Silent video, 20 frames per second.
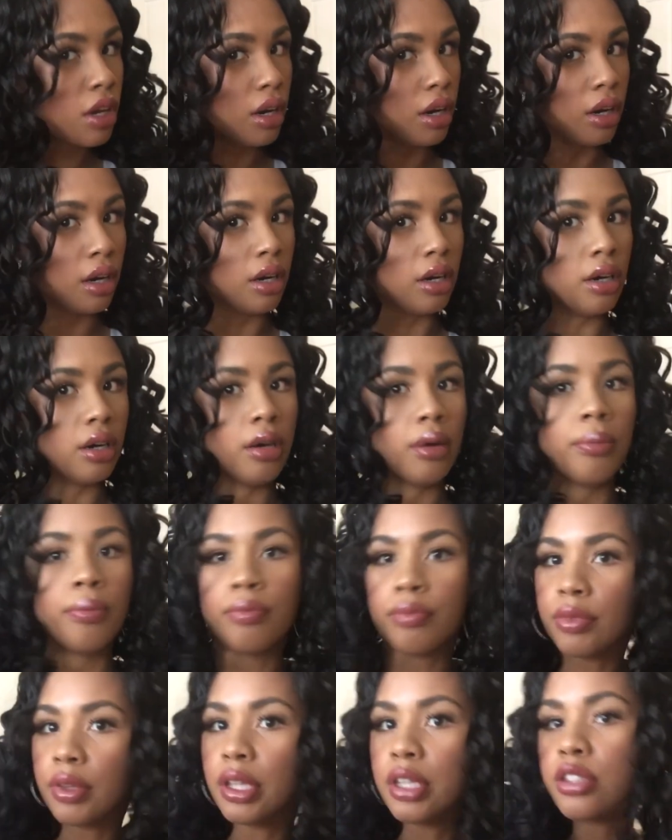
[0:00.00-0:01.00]

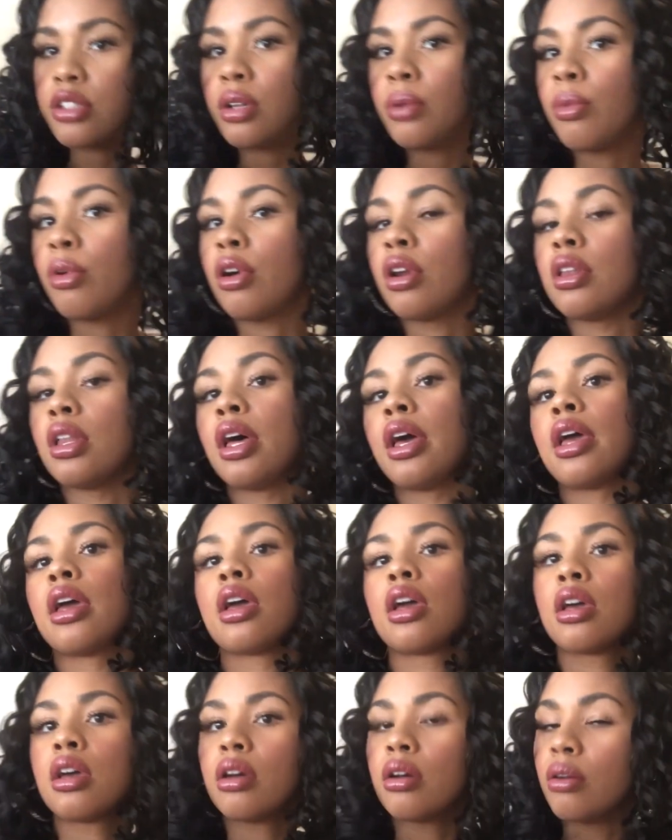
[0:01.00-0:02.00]
um these are more
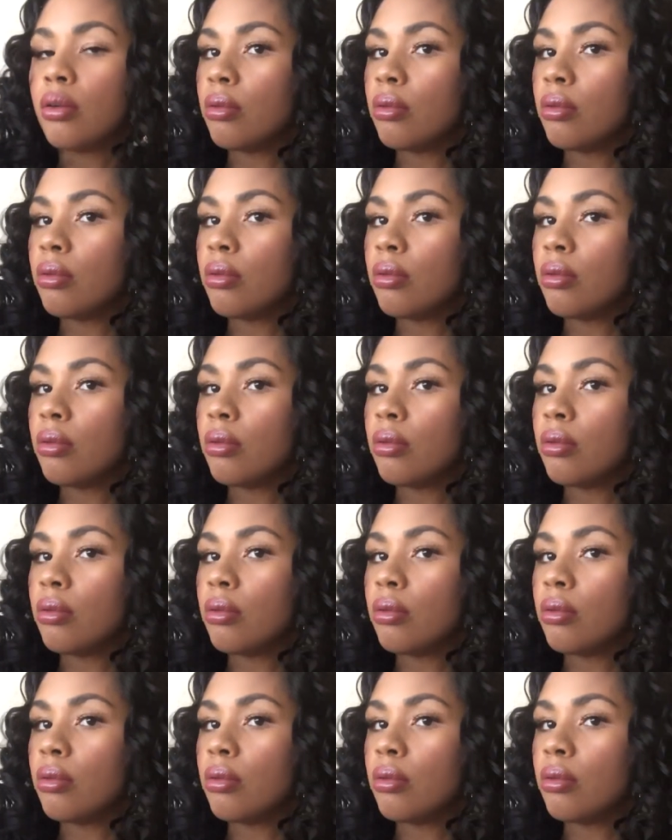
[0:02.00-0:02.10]
like